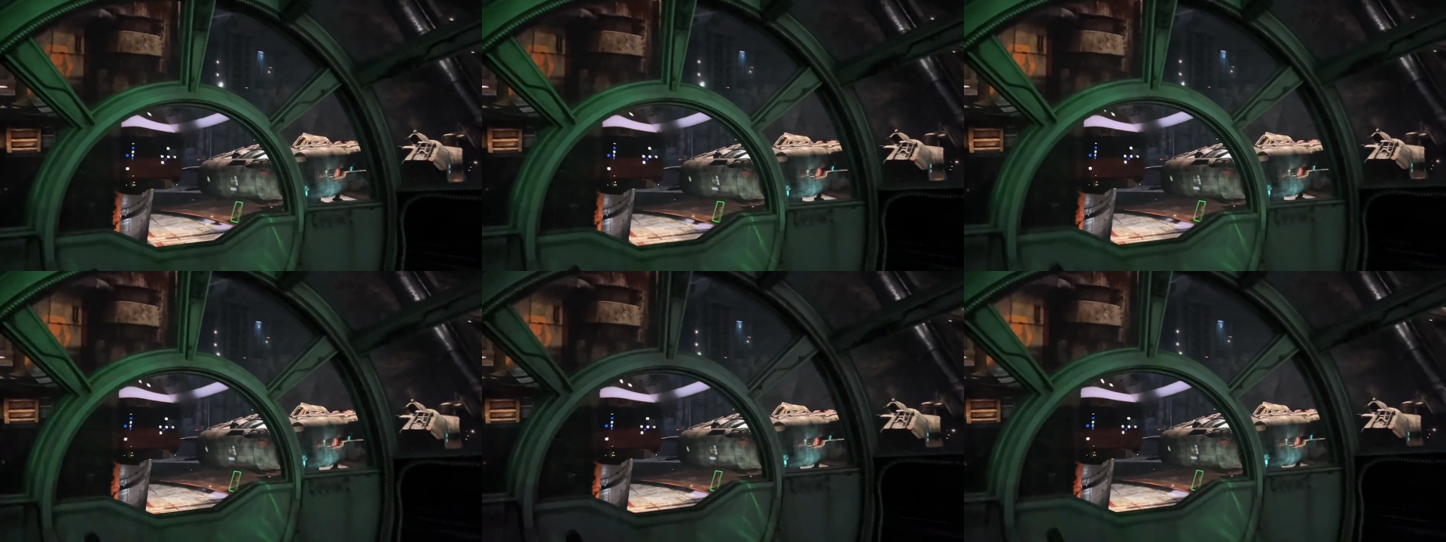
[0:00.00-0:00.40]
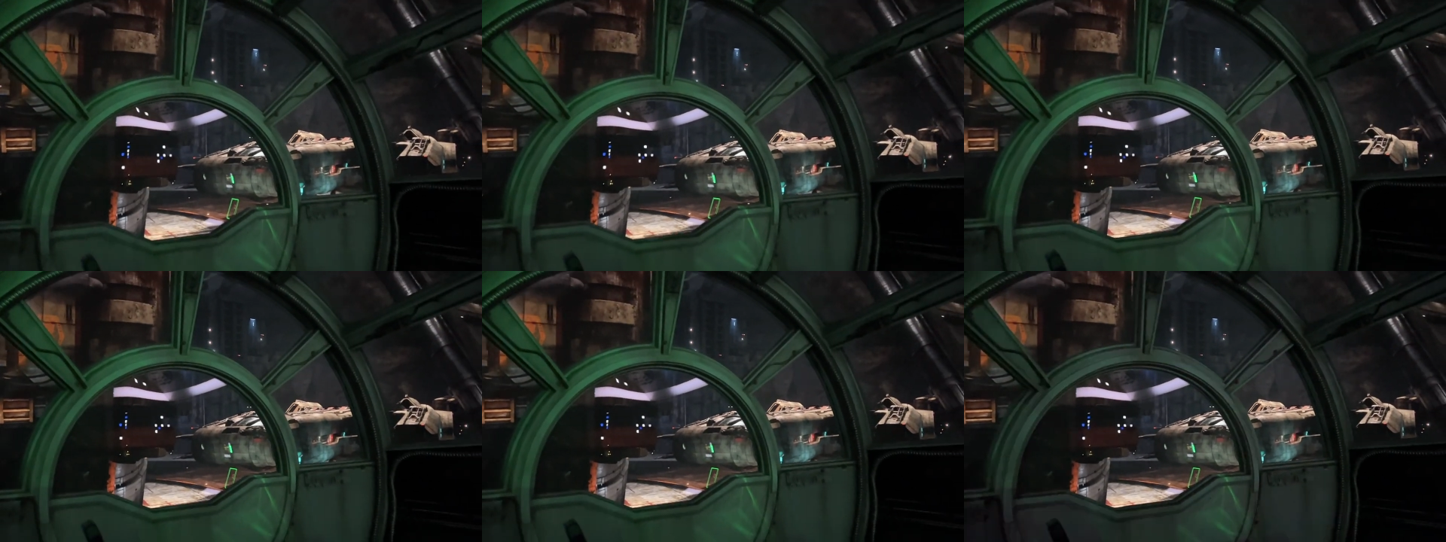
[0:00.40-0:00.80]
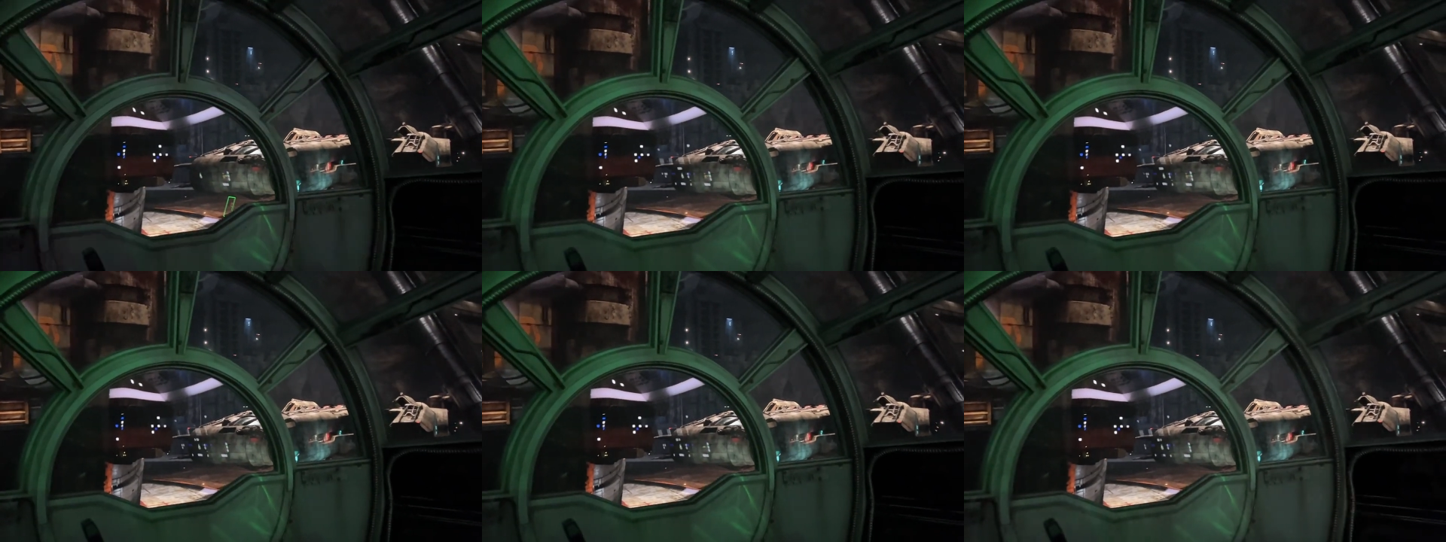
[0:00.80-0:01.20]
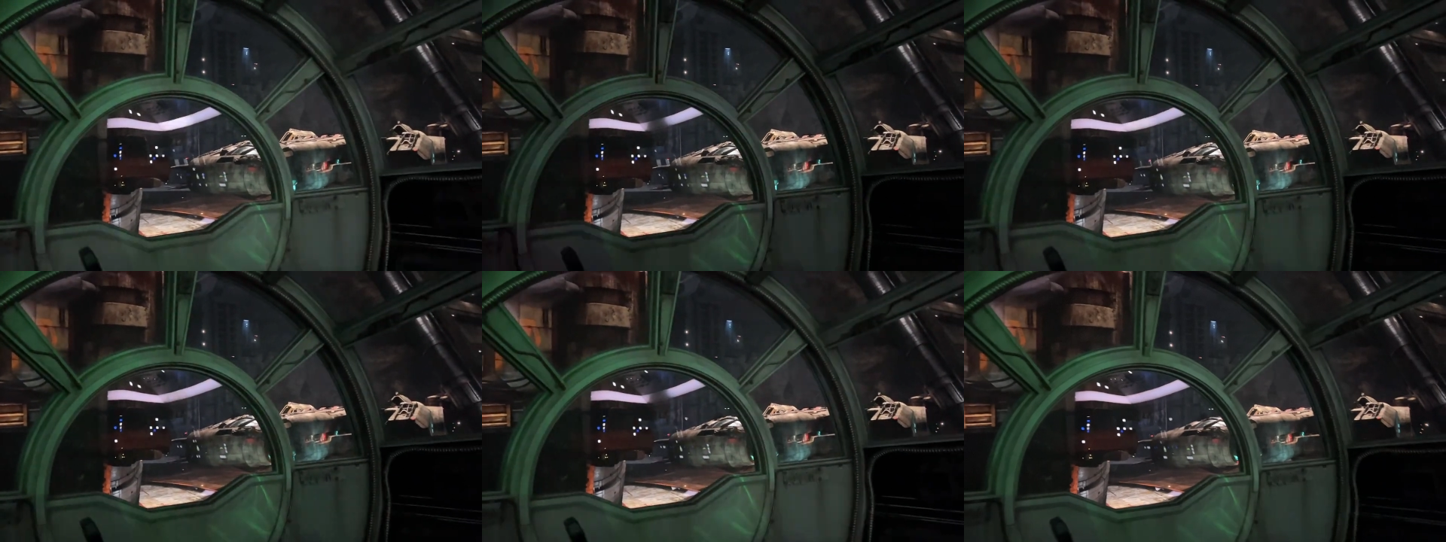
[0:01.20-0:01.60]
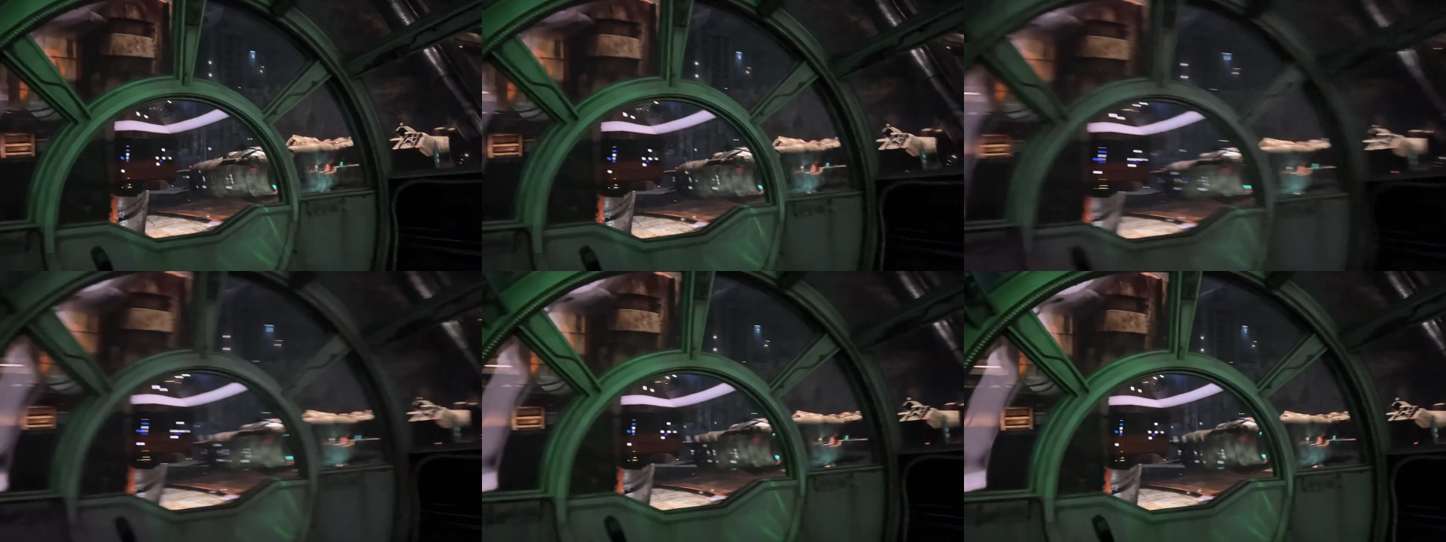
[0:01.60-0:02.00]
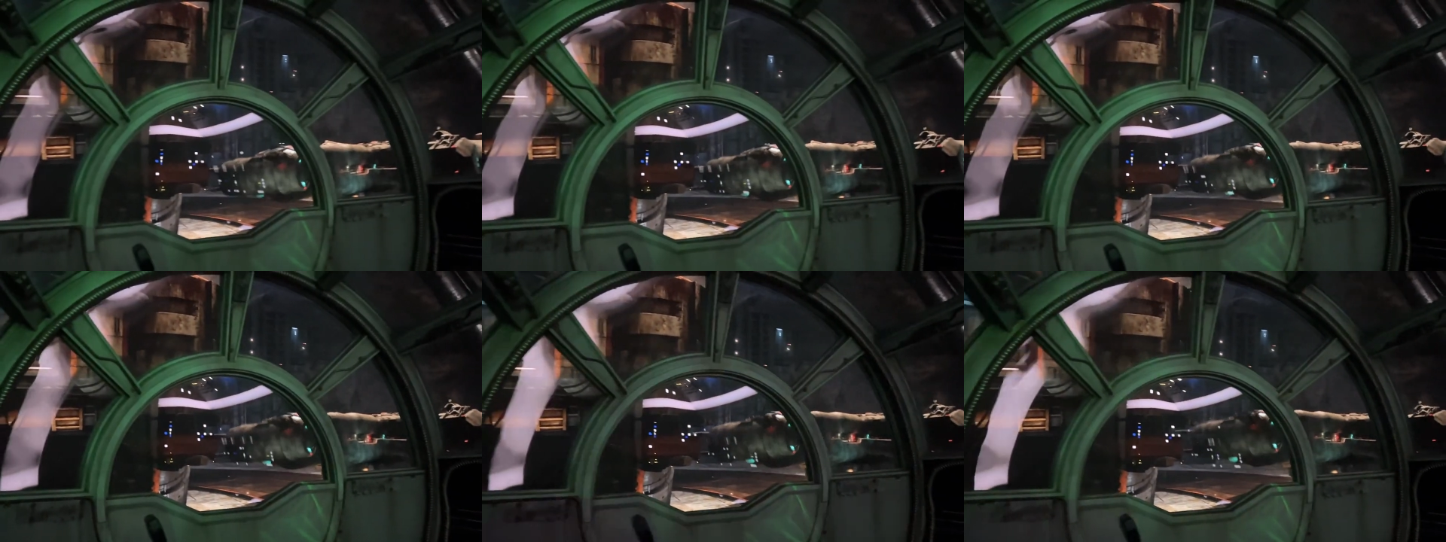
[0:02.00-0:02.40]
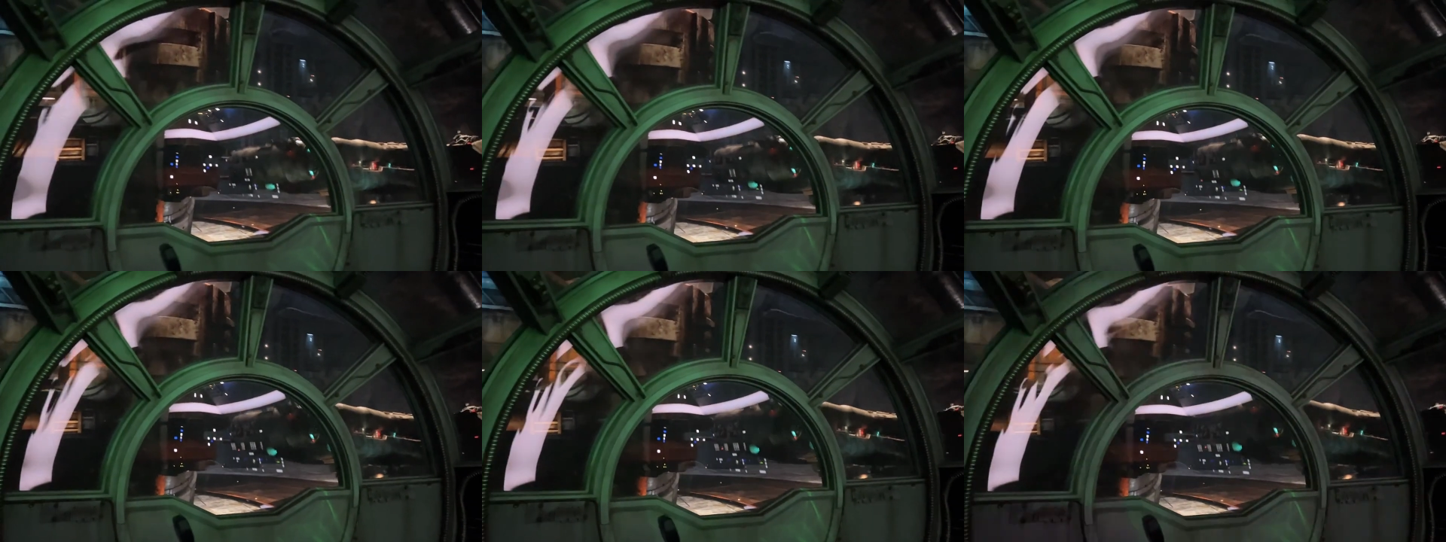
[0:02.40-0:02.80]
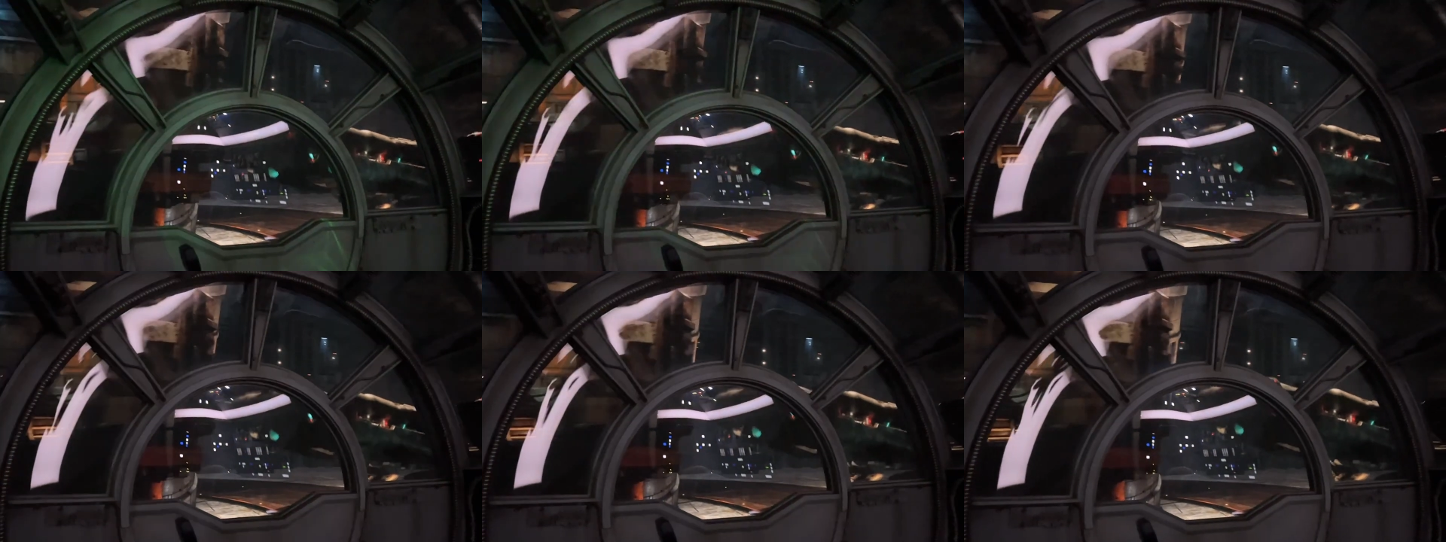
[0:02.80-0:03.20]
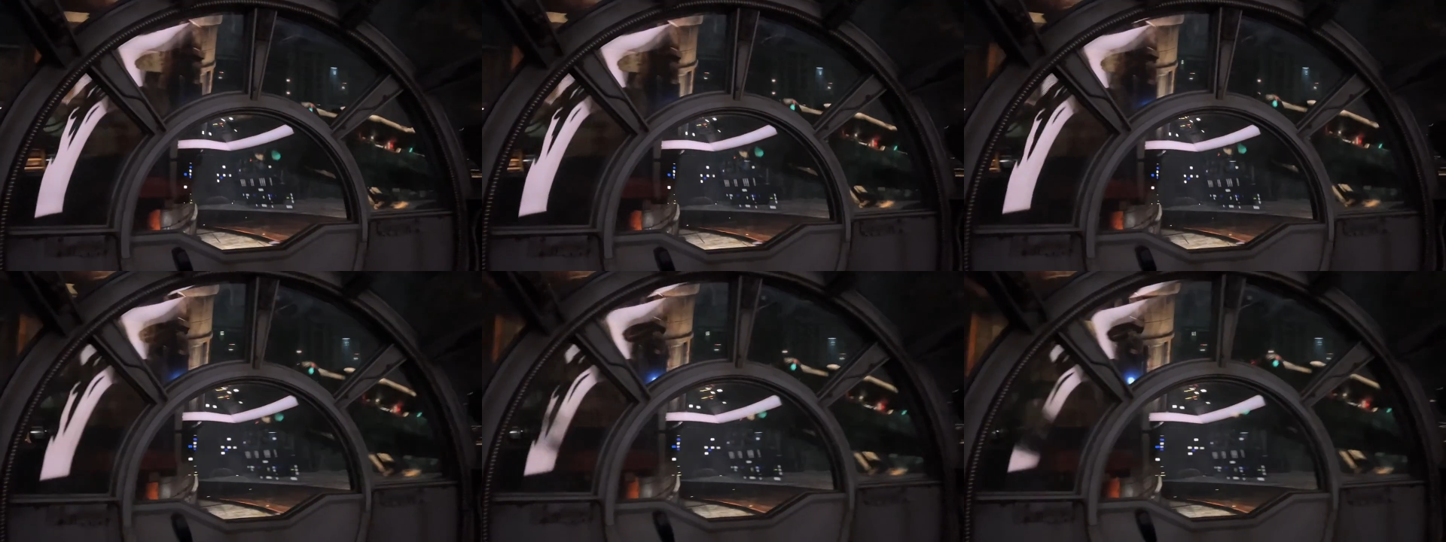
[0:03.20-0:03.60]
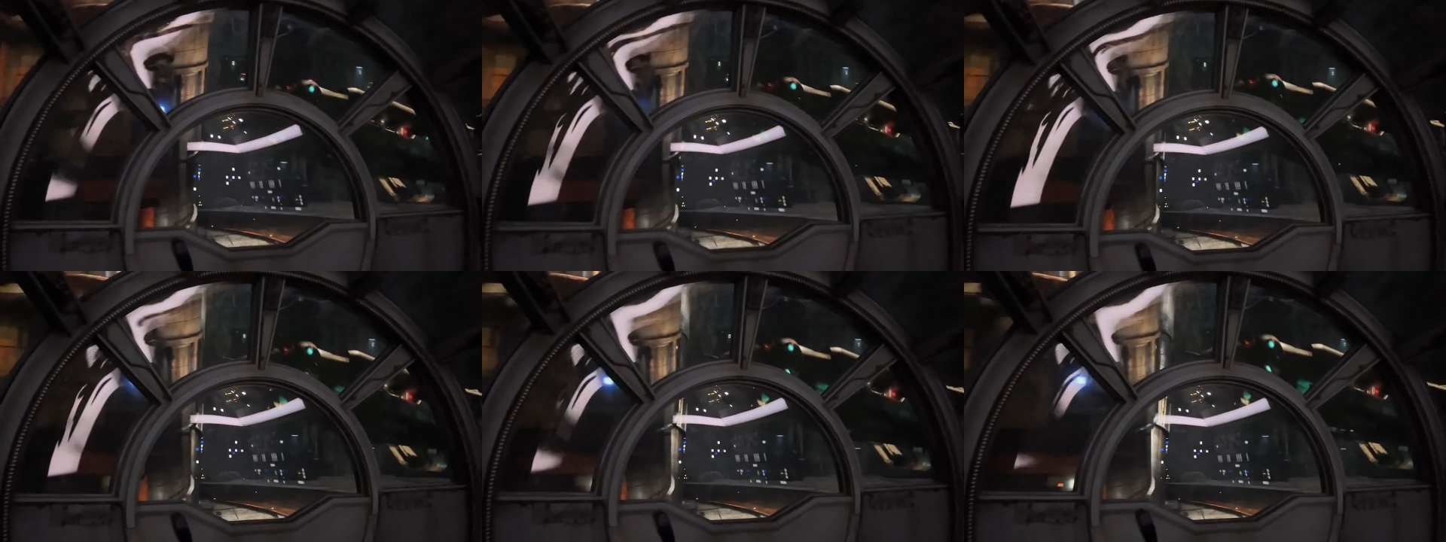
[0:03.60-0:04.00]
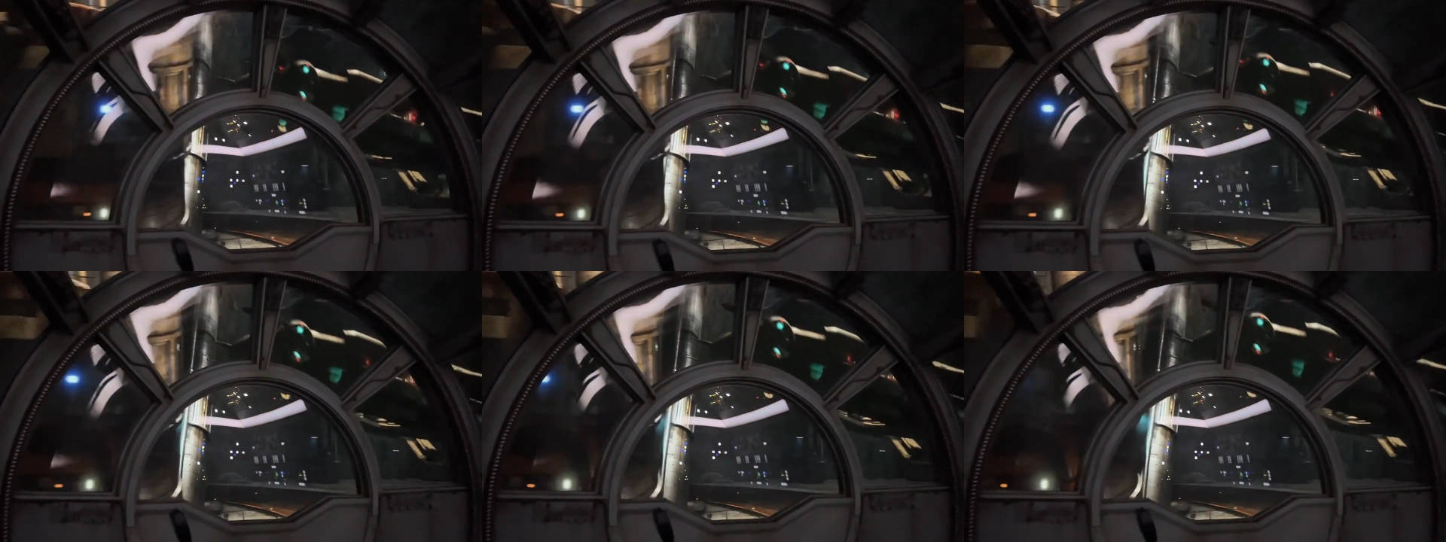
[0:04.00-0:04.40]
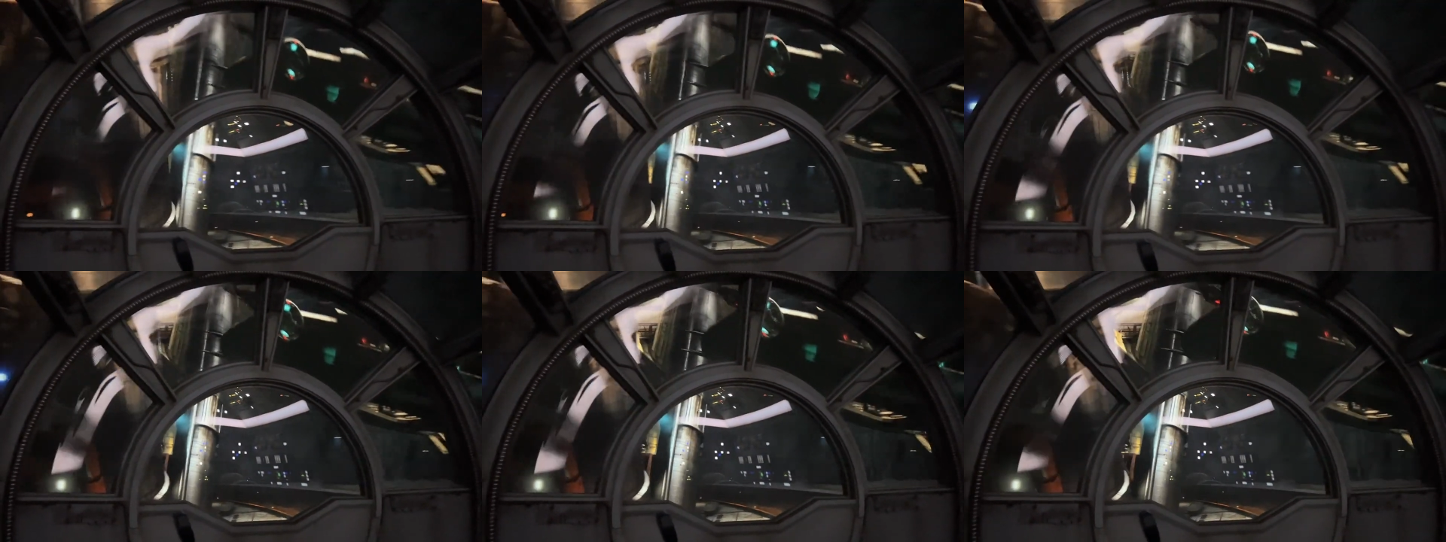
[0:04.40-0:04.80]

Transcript: No face is visible, so there are no lips to read.